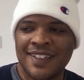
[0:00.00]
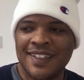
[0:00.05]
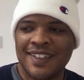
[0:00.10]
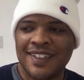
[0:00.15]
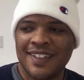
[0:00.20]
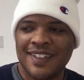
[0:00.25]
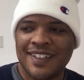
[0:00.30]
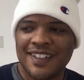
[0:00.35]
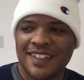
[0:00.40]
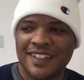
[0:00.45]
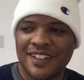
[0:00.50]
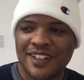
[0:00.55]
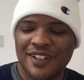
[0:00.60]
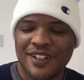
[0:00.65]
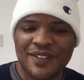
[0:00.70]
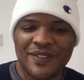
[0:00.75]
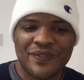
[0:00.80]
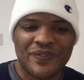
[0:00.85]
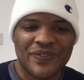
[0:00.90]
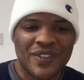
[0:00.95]
You know?
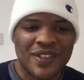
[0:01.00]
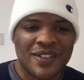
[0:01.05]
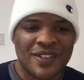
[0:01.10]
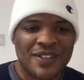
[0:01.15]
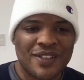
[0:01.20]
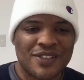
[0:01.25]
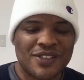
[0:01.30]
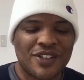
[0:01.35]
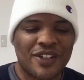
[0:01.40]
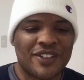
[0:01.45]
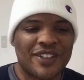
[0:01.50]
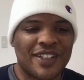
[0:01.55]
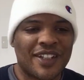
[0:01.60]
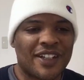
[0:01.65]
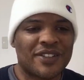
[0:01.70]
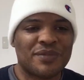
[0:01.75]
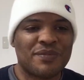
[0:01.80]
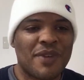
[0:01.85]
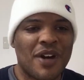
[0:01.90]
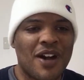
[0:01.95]
So all the other
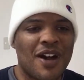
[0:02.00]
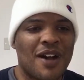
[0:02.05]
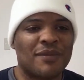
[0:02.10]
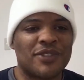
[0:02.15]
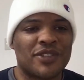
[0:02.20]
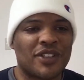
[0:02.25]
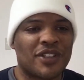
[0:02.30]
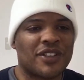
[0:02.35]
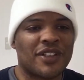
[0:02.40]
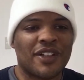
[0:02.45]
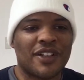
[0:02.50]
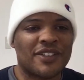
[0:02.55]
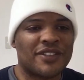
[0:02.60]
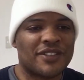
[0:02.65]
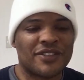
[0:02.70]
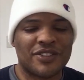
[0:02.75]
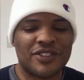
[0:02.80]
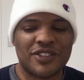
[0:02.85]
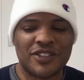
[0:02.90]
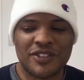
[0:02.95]
moms, other
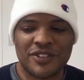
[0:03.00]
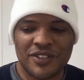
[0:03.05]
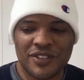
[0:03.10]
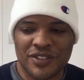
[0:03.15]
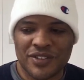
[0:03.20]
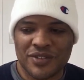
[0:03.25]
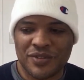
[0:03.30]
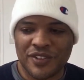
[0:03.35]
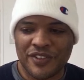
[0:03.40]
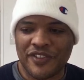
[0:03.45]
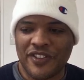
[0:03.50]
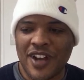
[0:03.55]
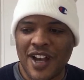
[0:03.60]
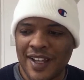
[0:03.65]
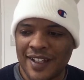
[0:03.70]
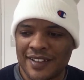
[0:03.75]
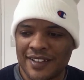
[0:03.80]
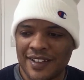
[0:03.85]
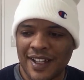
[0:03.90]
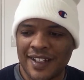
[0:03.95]
students were fine.
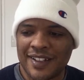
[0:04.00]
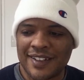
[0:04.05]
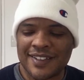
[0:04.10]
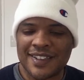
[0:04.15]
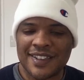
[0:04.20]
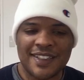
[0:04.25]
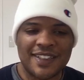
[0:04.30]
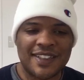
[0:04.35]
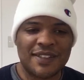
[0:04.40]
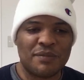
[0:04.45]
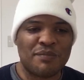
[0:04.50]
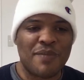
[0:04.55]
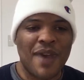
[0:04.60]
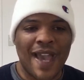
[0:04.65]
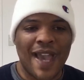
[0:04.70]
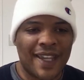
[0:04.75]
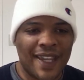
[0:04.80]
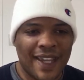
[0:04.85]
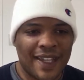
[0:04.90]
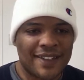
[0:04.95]
I didn't see any
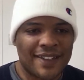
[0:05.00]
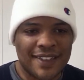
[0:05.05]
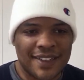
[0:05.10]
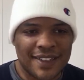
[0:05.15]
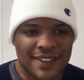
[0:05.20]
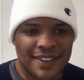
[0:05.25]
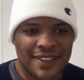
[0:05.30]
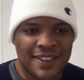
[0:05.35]
backhanding.